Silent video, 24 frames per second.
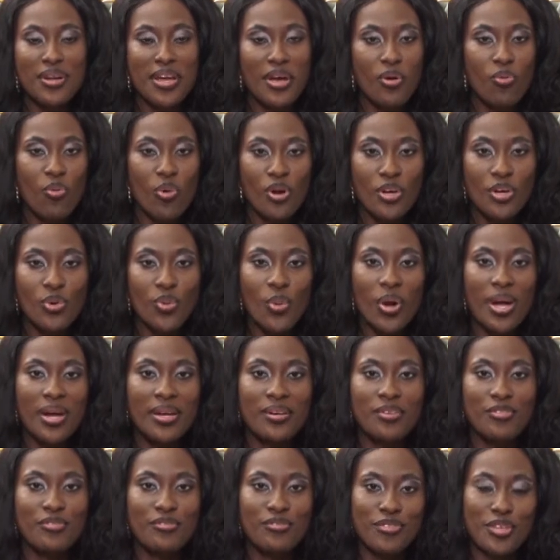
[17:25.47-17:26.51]
and I wonder what
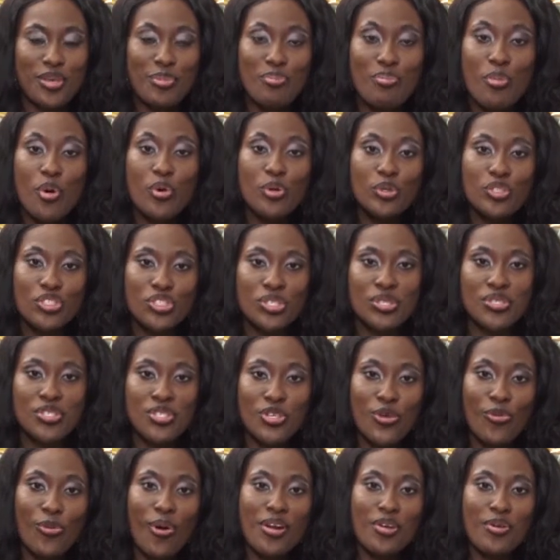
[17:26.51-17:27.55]
kind of emotions
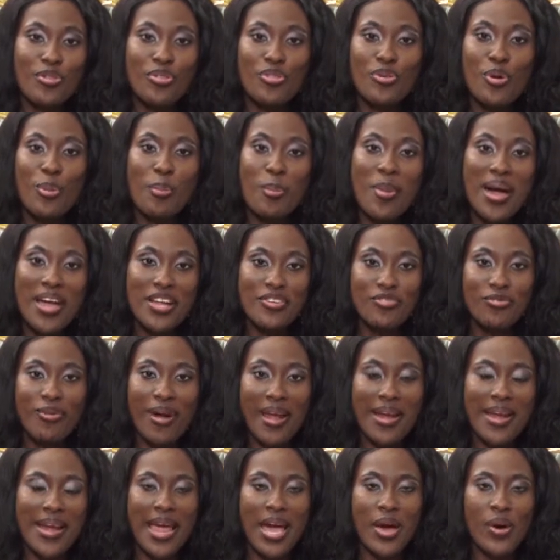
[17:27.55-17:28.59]
are running through your mind
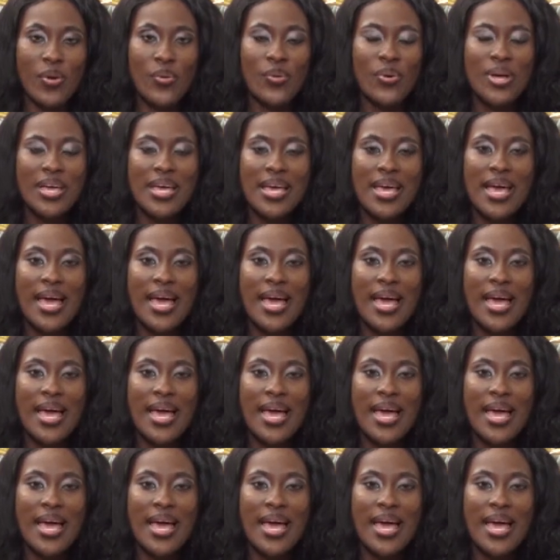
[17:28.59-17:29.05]
right now